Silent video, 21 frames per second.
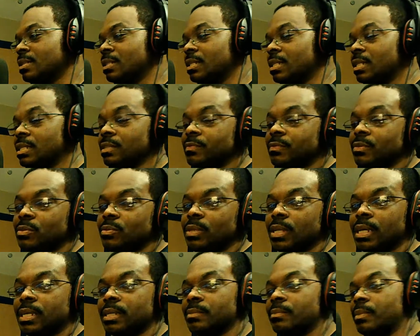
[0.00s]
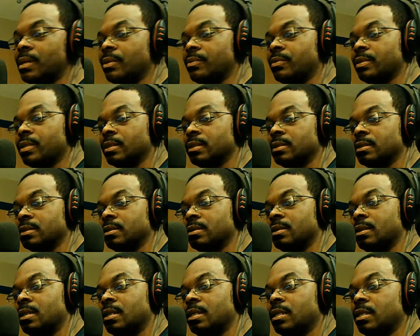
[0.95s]
And if you like my reaction,
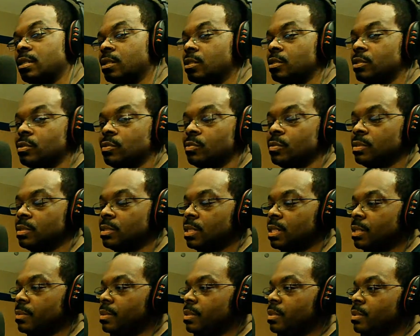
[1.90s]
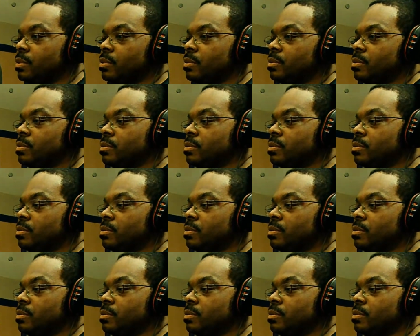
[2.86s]
you do the same here.